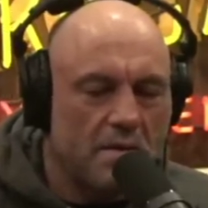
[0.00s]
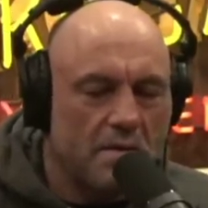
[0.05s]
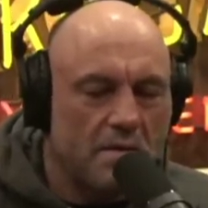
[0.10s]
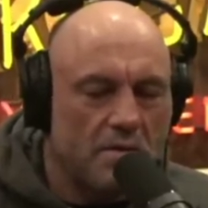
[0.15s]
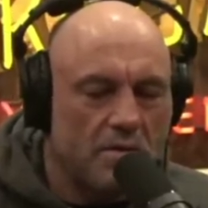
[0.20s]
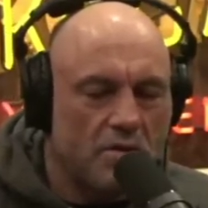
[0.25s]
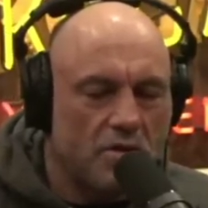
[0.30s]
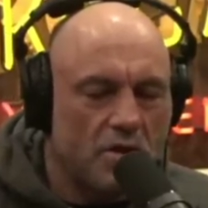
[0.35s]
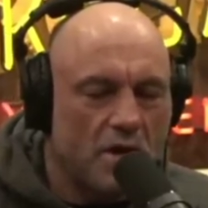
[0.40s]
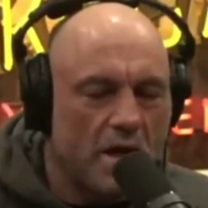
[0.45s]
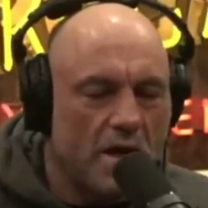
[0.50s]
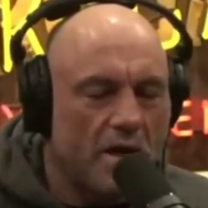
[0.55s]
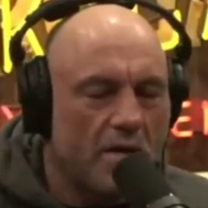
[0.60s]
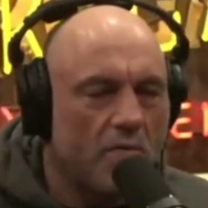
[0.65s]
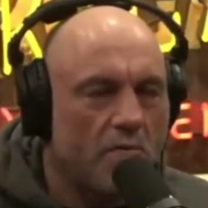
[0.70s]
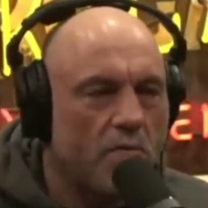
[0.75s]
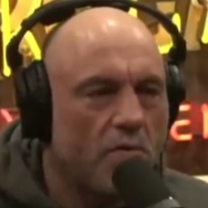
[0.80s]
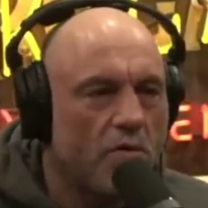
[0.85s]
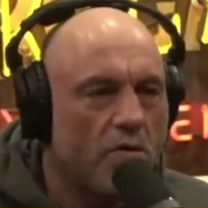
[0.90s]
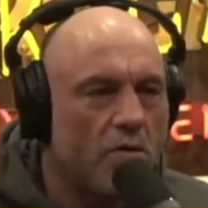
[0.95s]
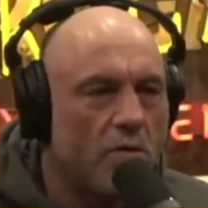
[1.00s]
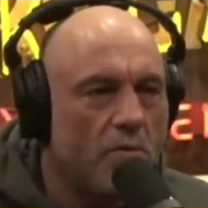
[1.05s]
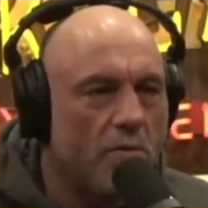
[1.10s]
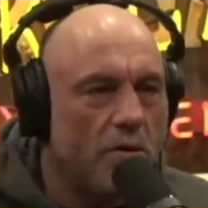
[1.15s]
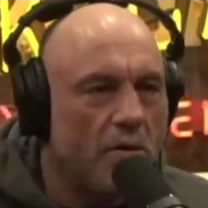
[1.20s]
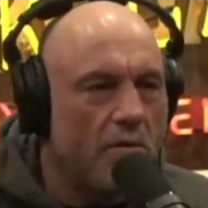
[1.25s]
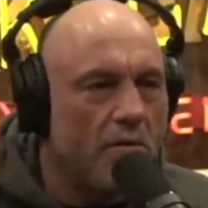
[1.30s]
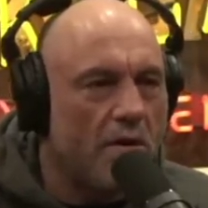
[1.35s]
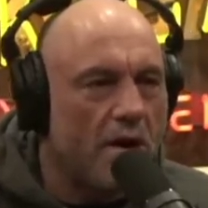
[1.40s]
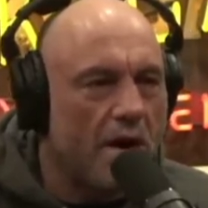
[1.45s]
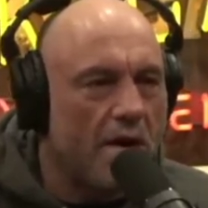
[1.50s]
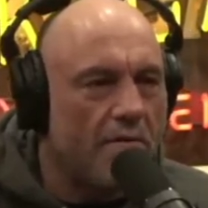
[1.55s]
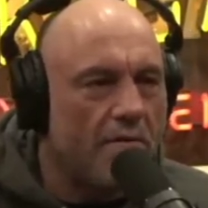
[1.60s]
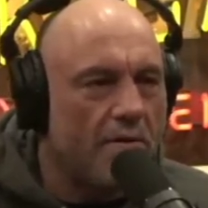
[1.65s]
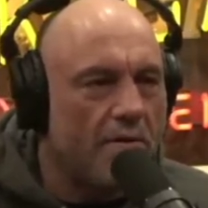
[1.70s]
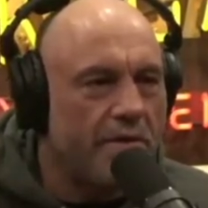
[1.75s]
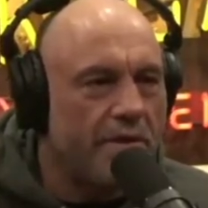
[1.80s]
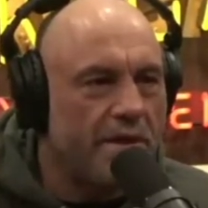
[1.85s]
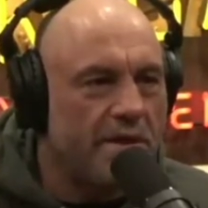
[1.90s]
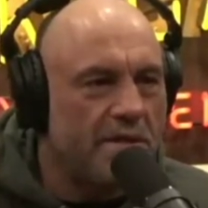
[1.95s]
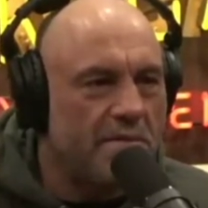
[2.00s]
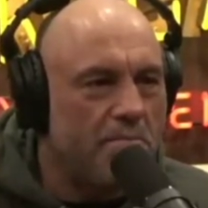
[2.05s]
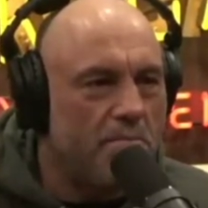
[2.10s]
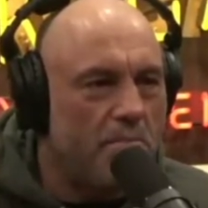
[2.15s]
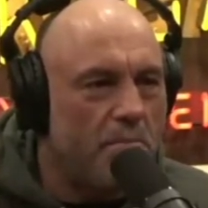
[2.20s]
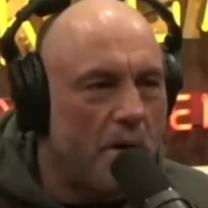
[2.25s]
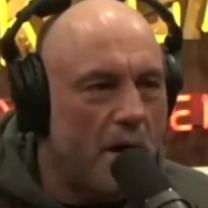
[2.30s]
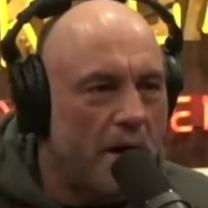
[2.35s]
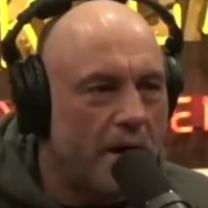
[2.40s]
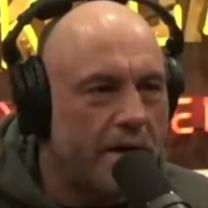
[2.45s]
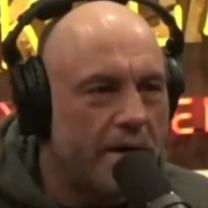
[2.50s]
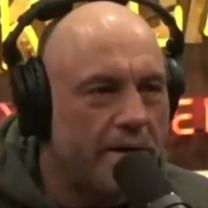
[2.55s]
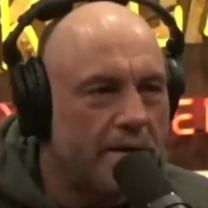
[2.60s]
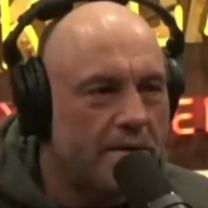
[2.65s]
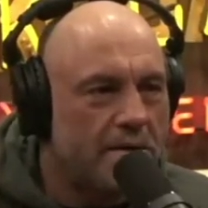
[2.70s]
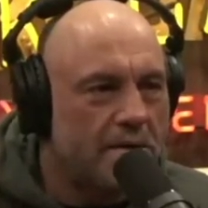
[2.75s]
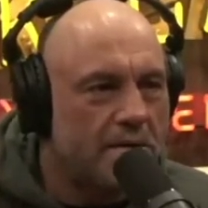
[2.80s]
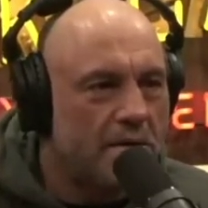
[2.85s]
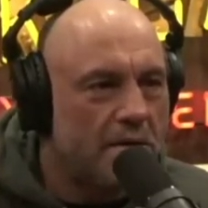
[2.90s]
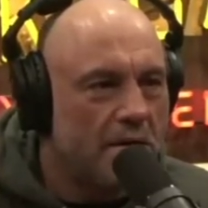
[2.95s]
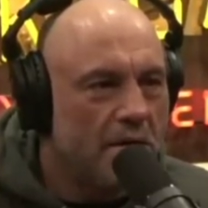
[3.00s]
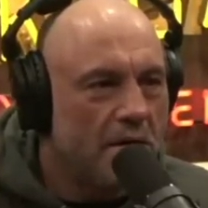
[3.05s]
giant room where you have all these buckets